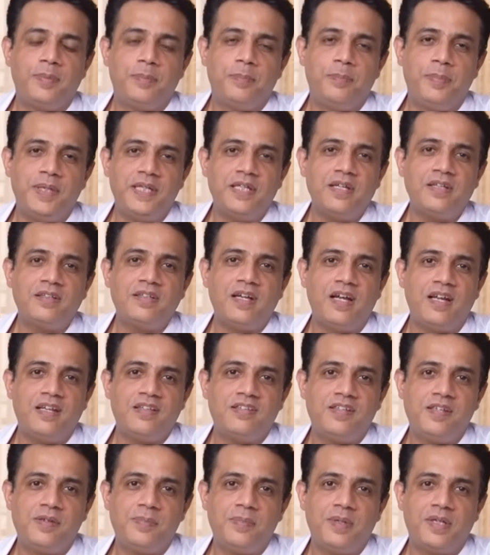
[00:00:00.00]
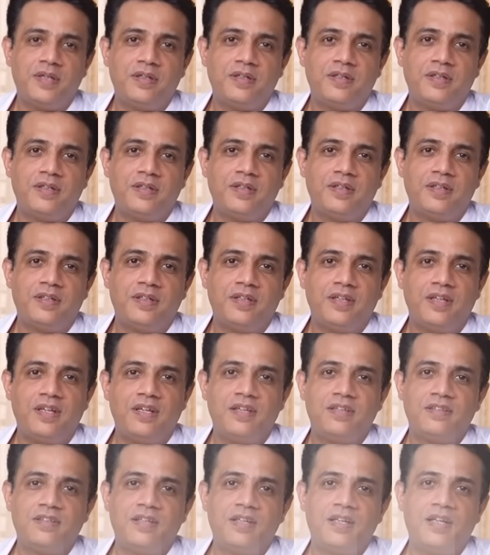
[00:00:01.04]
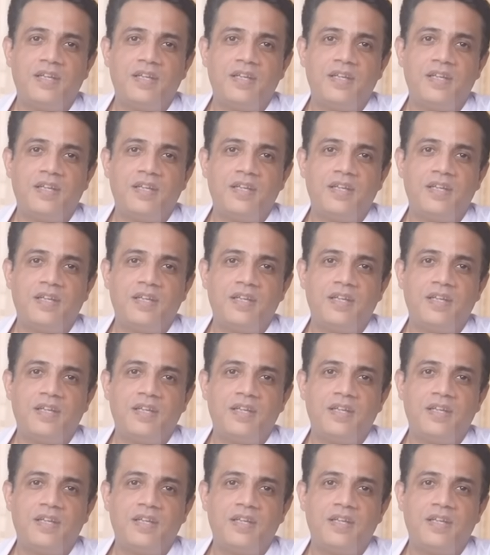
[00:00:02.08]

Beta thalassemia is an